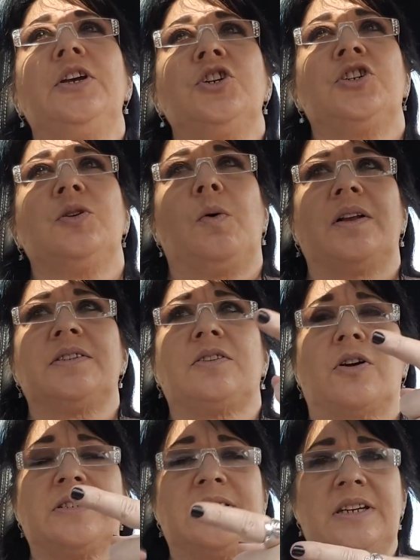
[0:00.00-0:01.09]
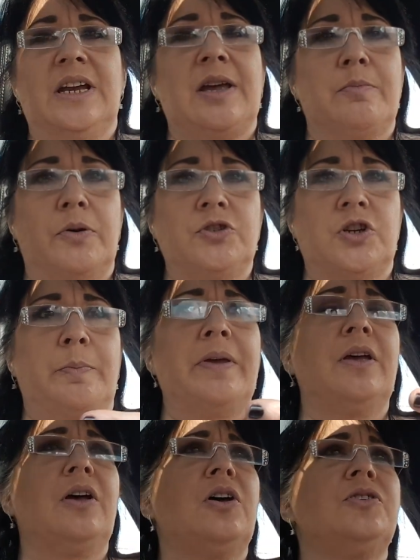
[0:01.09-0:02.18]
She wants Garcinia Cambogia
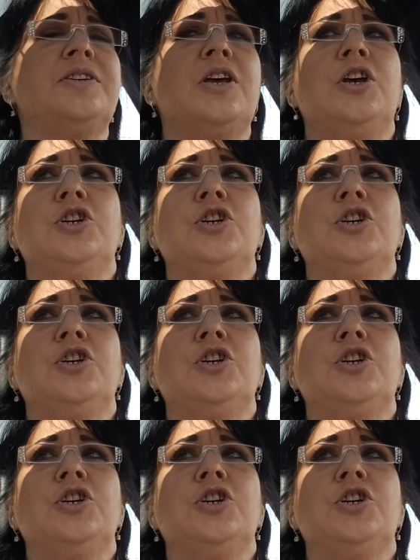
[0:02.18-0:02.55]
pills.